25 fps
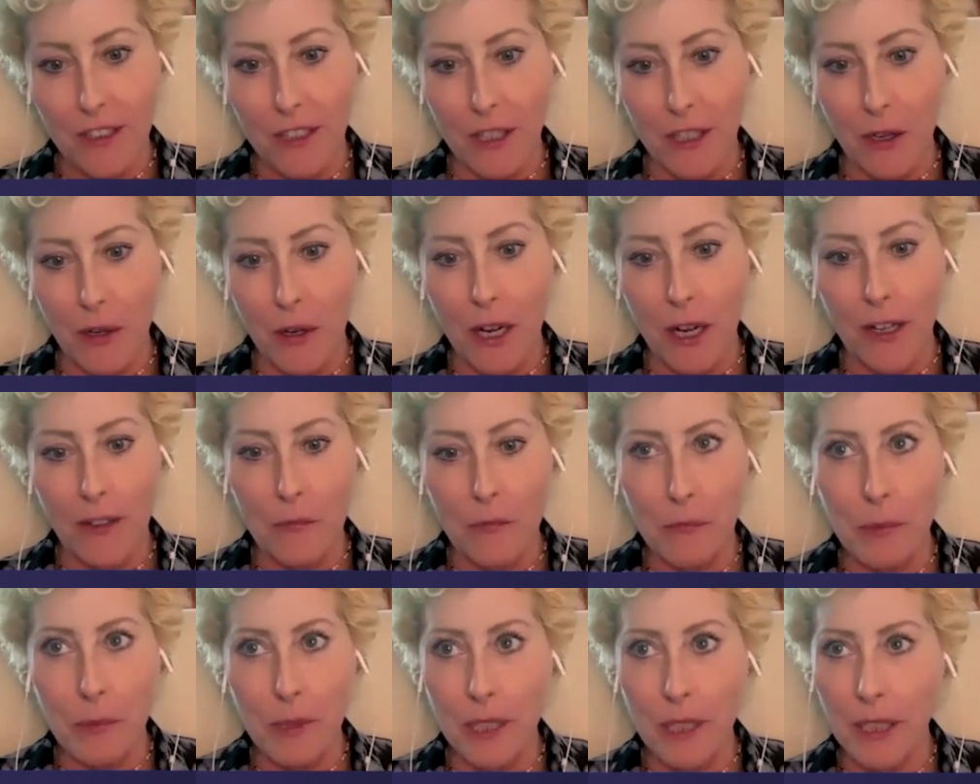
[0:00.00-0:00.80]
So
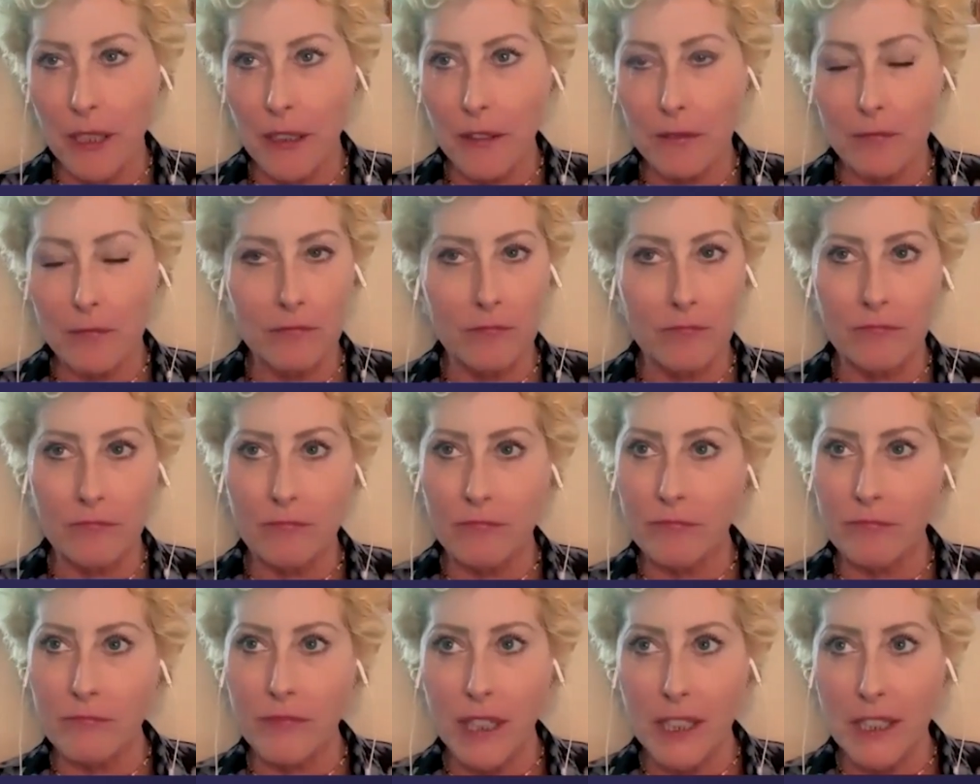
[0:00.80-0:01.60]
I've been
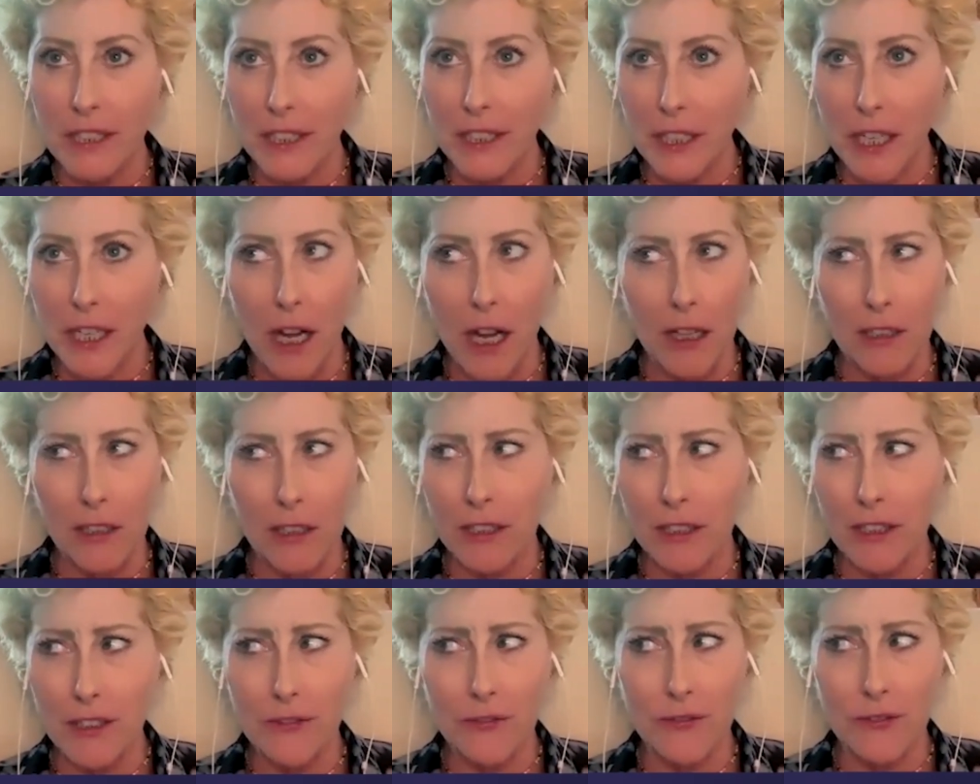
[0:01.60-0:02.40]
a
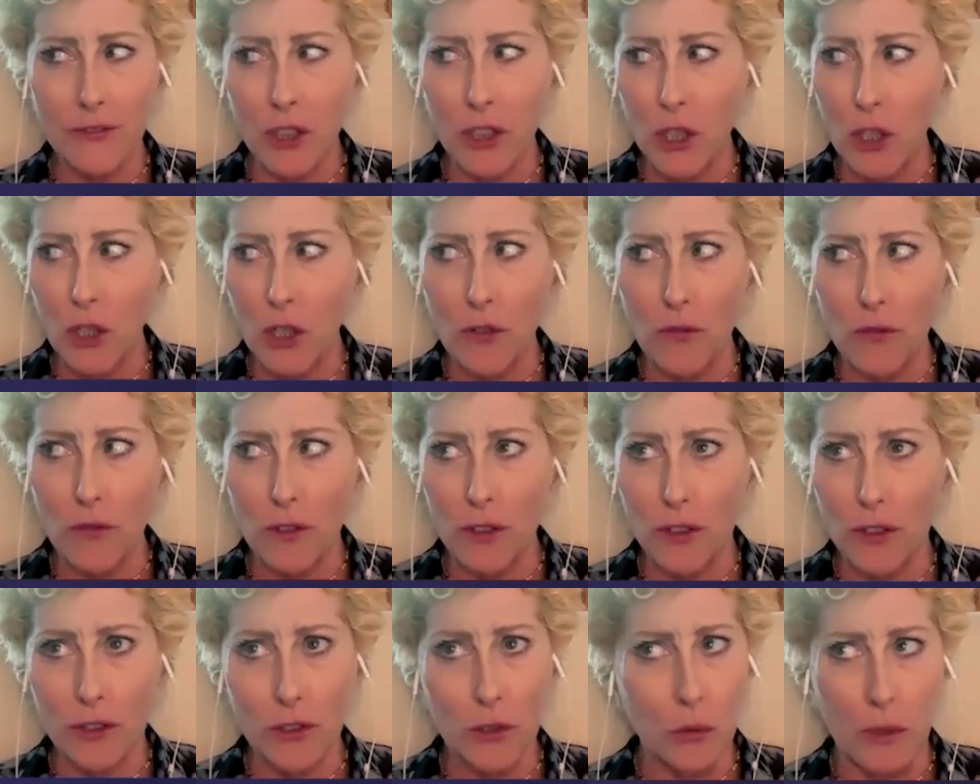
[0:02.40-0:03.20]
psychologist for
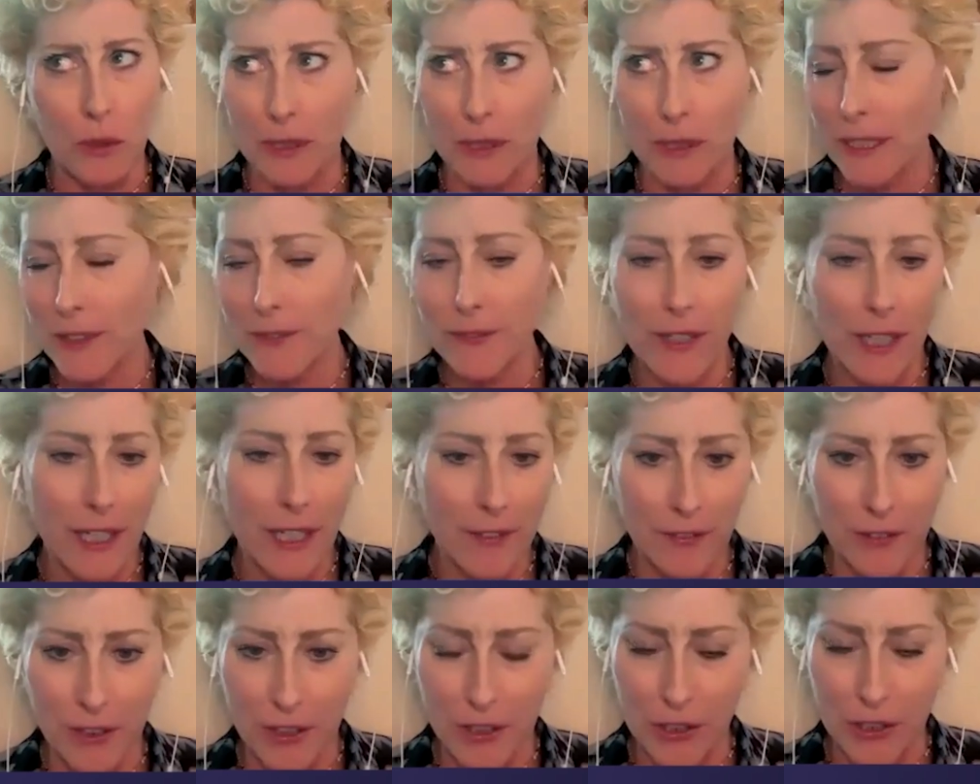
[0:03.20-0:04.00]
over
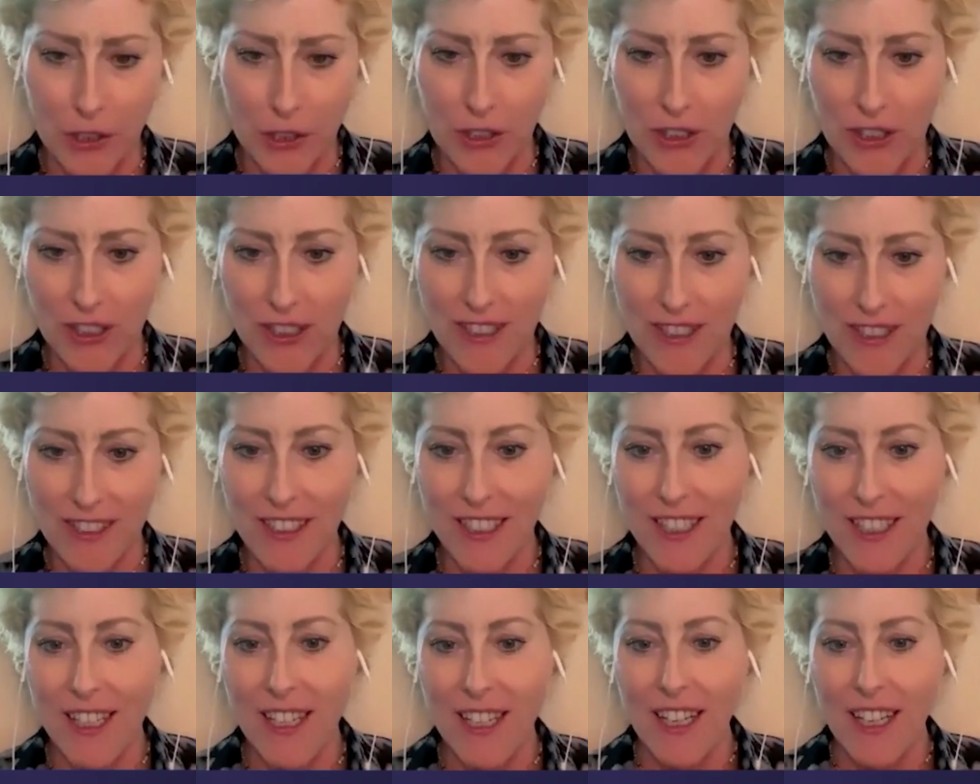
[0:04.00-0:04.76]
25 years,